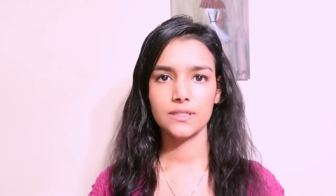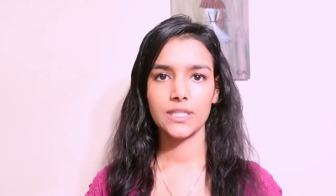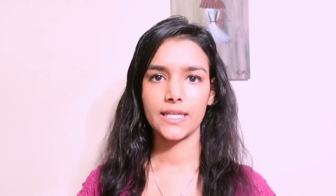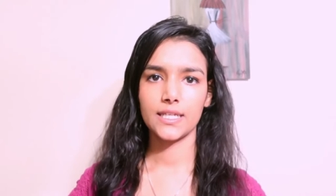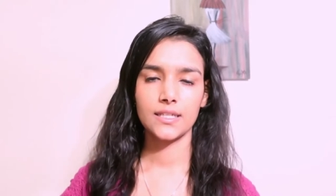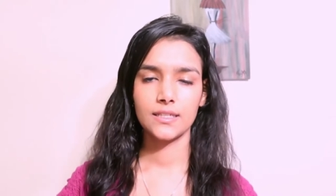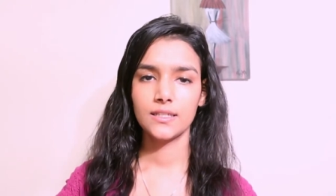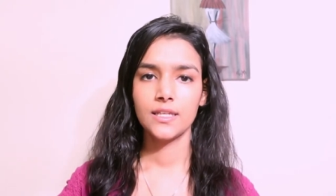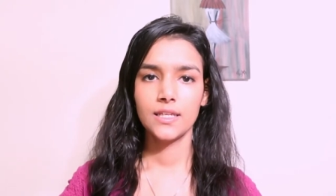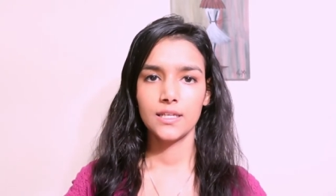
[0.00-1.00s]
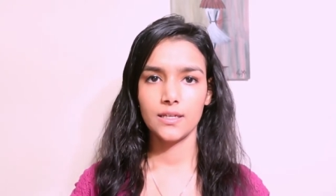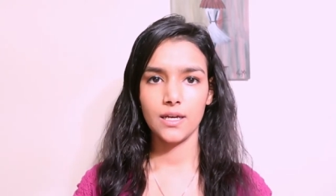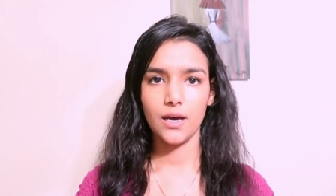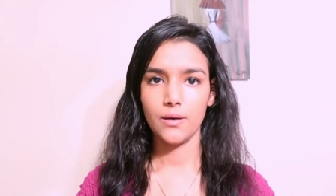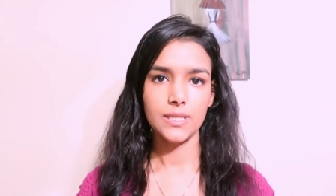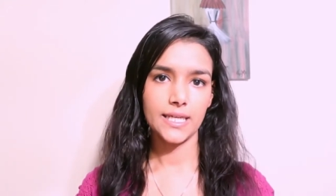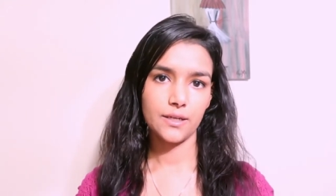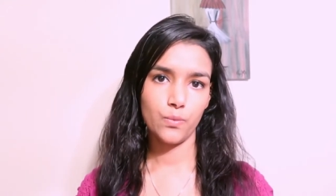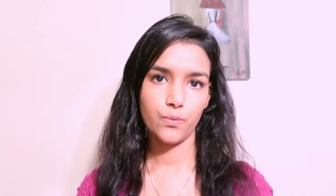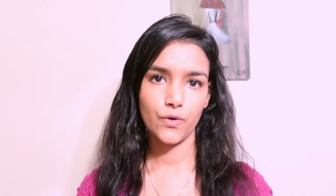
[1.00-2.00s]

like uh, like